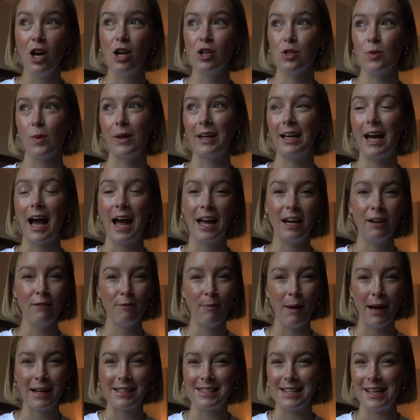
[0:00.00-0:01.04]
So I kind of
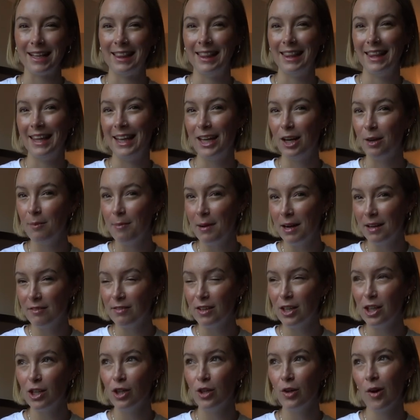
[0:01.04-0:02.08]
packed a little bit of
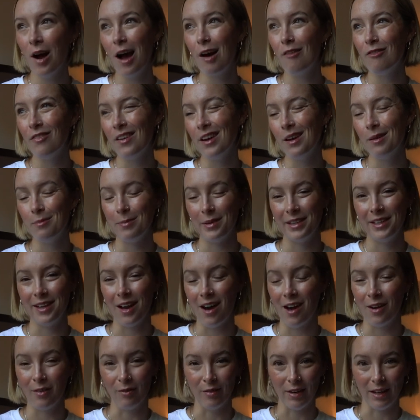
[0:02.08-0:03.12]
a cuter outfit, but
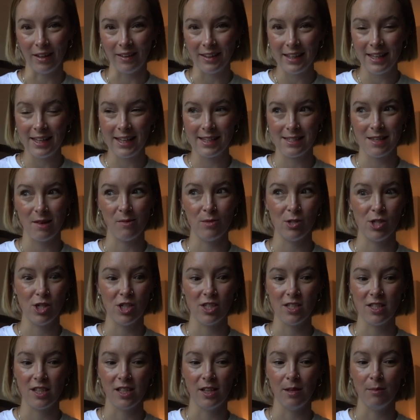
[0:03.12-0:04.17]
not really, because I was
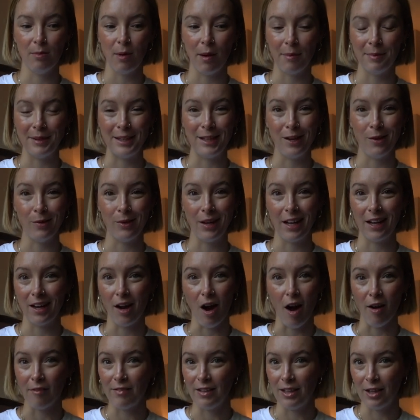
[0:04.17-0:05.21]
just gonna probably go get
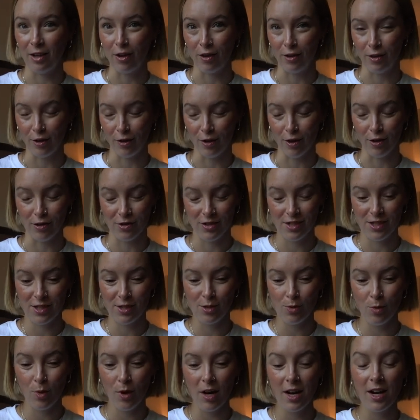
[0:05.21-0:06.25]
coffee and go to the grocery
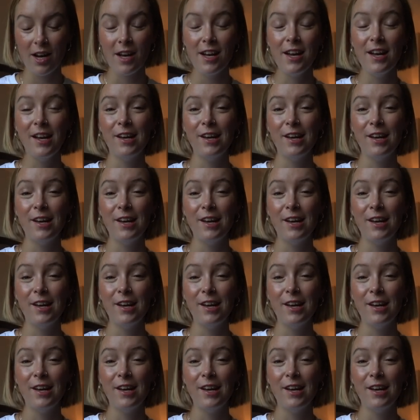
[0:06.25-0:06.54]
store.